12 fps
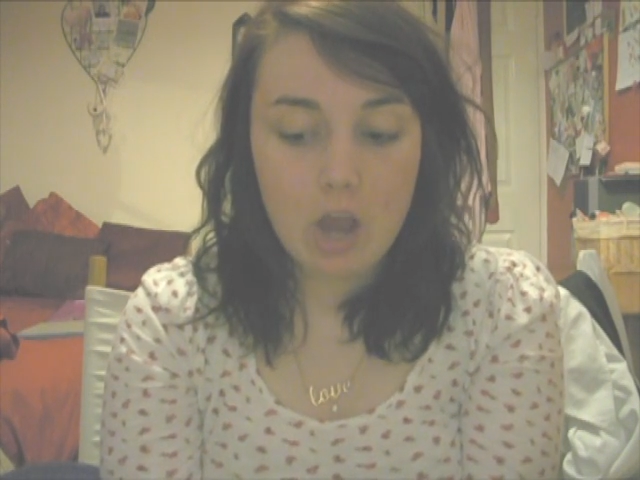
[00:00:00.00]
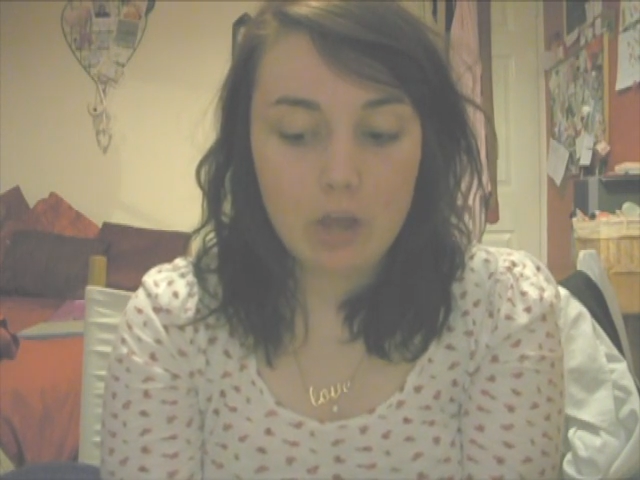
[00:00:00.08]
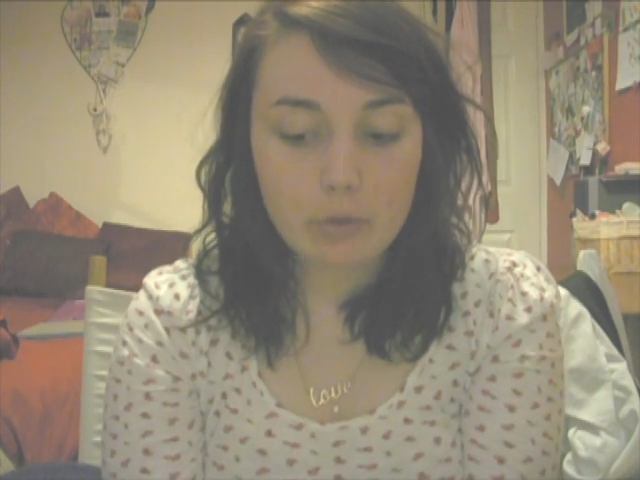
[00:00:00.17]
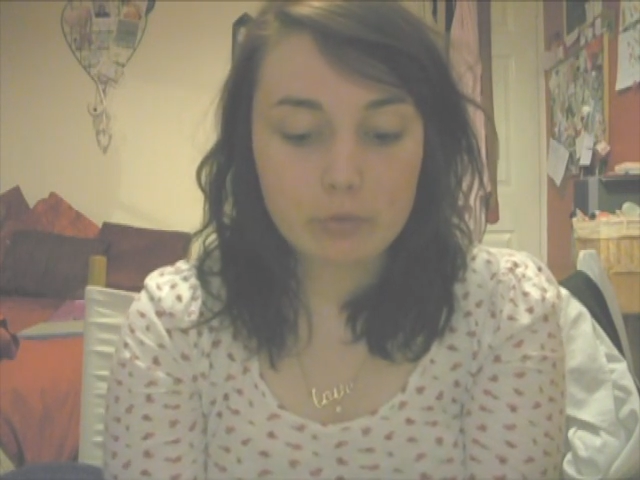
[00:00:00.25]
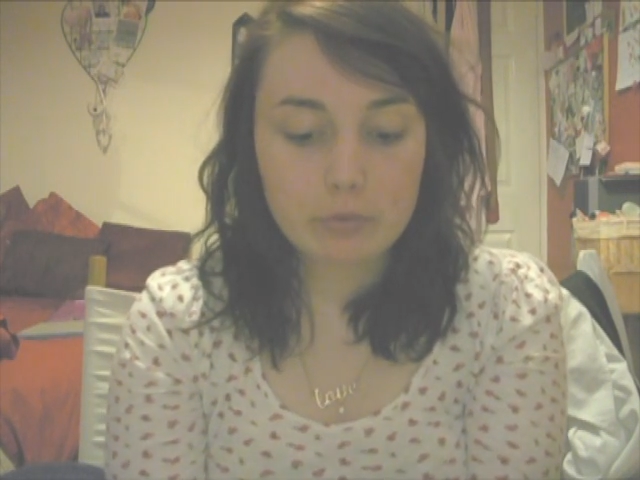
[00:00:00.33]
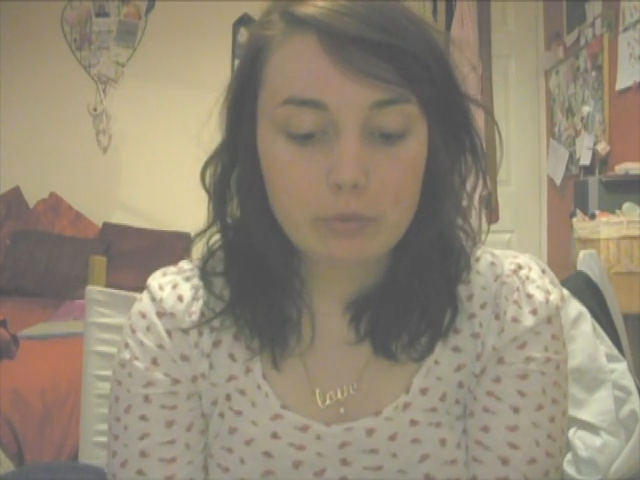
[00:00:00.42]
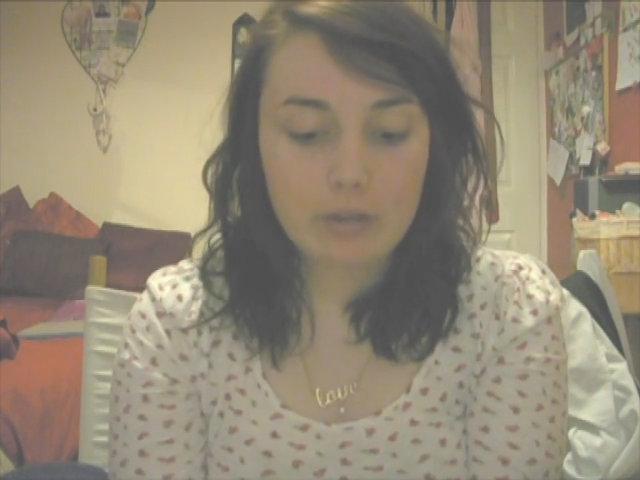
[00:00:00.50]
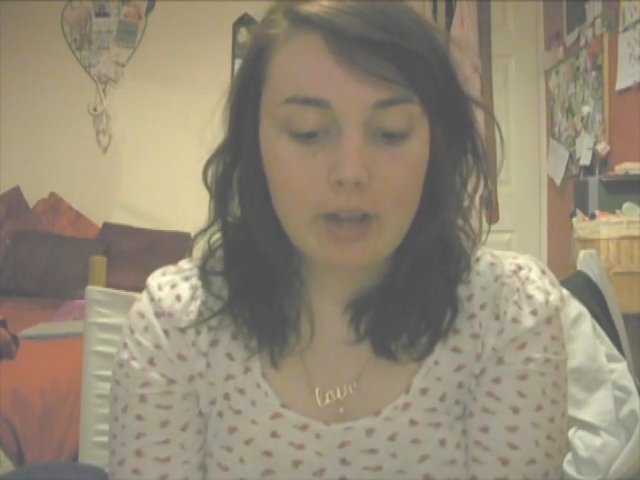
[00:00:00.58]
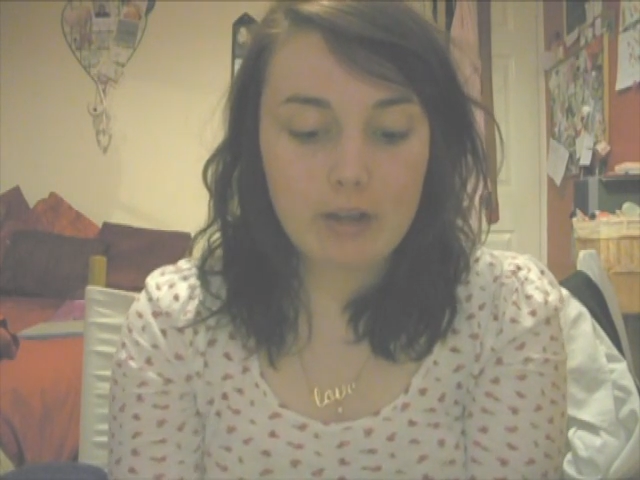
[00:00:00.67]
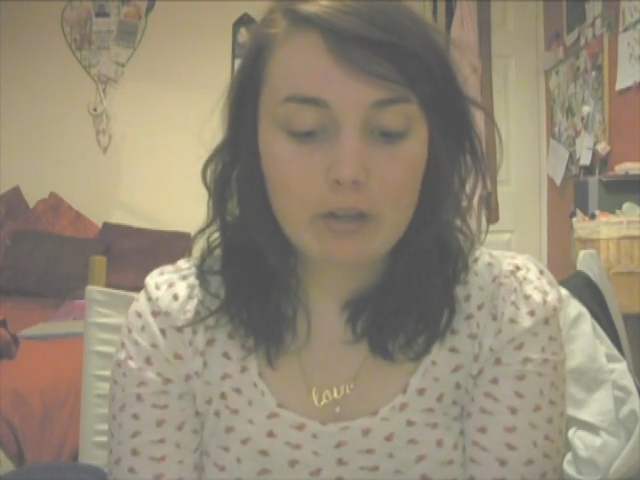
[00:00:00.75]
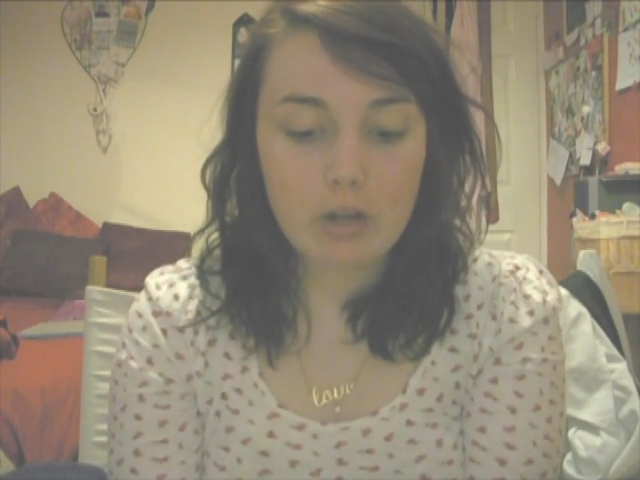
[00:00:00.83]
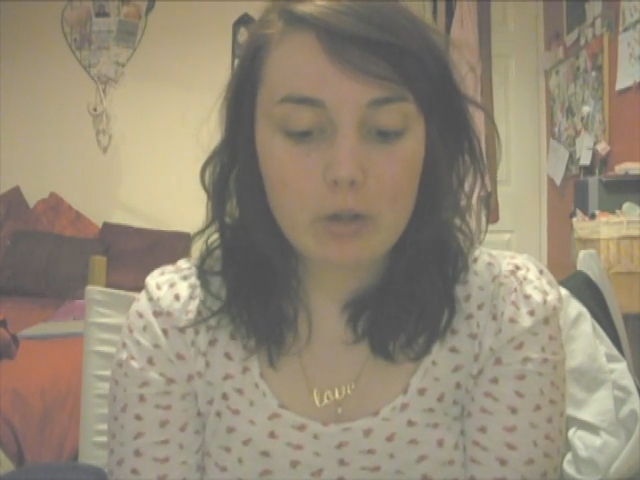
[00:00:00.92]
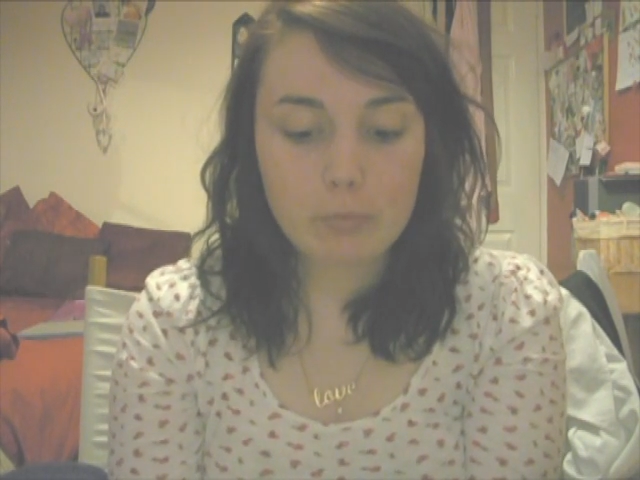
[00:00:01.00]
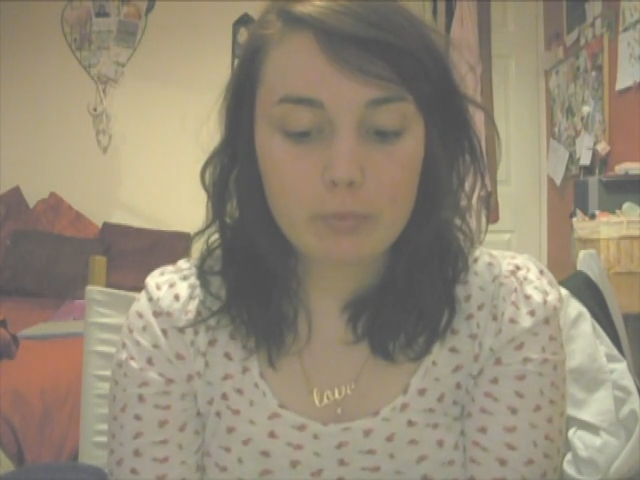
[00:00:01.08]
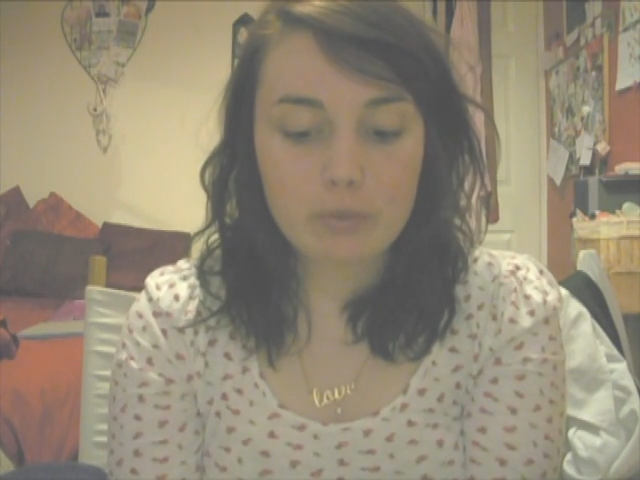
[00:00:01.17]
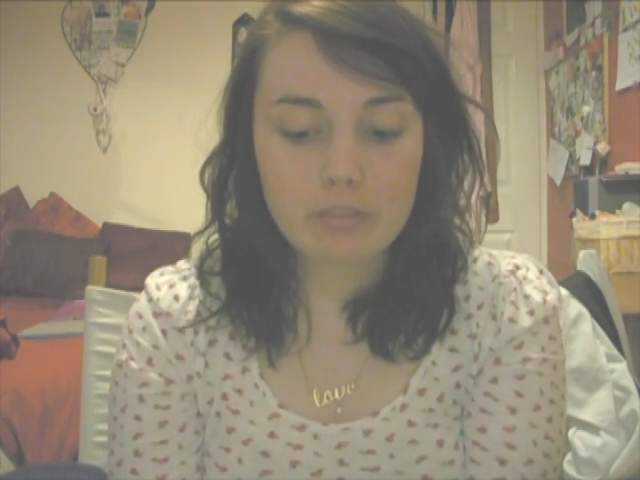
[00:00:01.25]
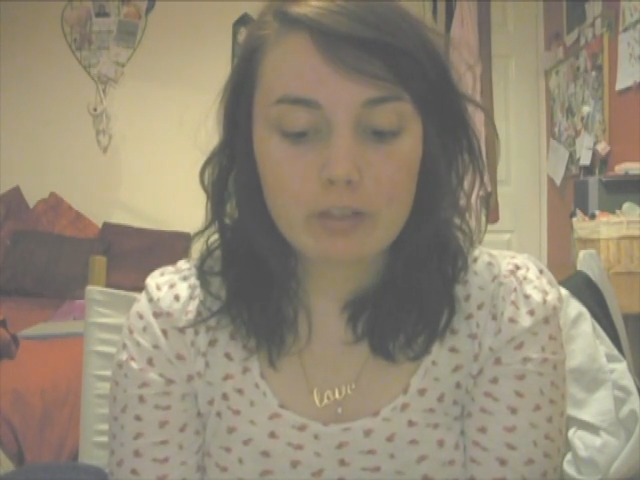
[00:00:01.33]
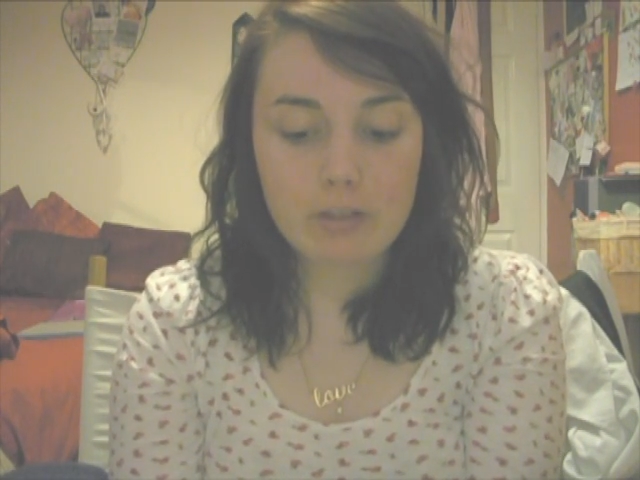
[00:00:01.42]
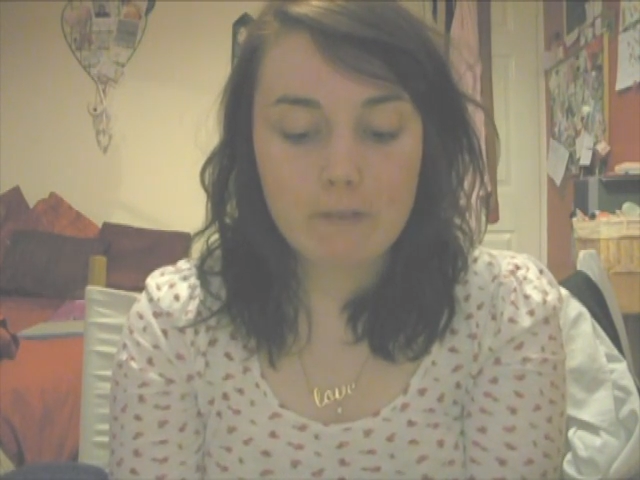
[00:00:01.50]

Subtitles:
I also kept close with the